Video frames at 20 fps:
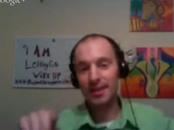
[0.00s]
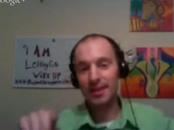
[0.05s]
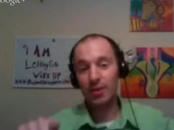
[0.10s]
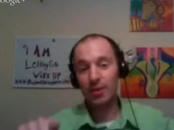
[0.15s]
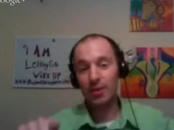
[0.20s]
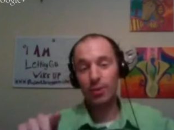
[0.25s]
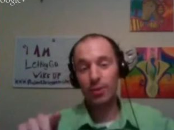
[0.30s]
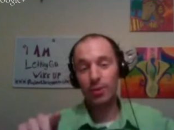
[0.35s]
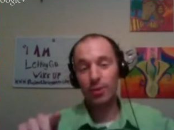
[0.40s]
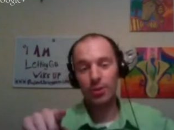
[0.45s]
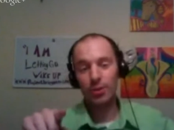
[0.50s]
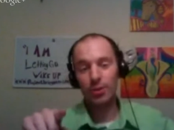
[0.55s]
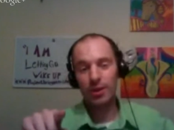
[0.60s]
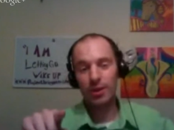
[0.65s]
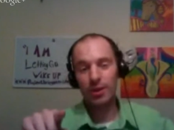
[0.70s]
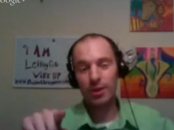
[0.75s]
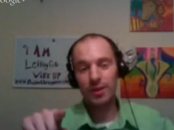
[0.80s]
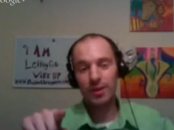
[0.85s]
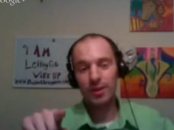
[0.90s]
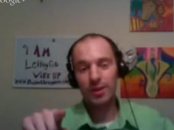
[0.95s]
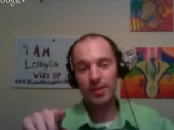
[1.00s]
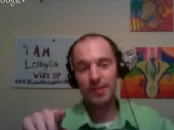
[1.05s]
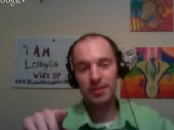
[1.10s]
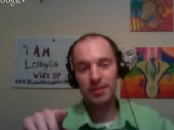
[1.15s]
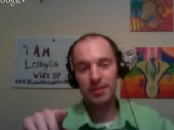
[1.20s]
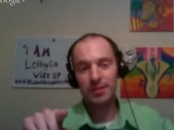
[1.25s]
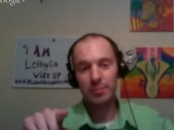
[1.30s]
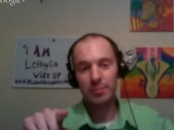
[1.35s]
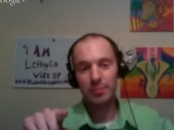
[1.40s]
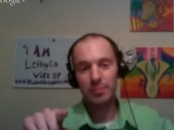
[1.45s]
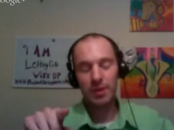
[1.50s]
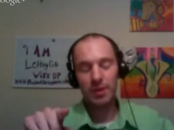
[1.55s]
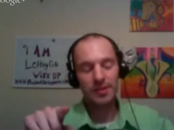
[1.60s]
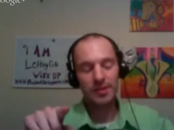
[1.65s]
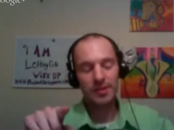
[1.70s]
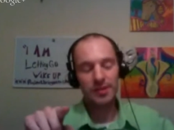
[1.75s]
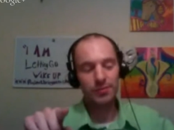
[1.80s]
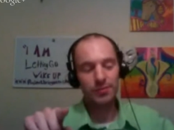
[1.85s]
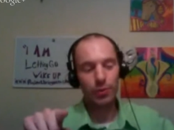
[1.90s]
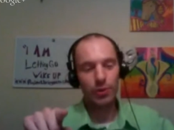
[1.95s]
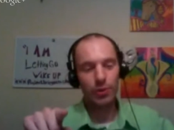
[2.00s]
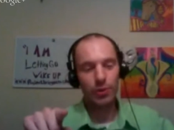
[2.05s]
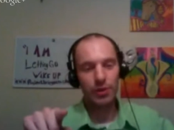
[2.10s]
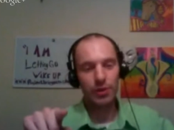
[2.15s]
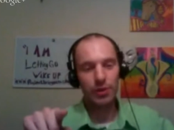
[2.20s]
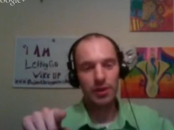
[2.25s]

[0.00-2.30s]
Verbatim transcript: that quote is uh, is for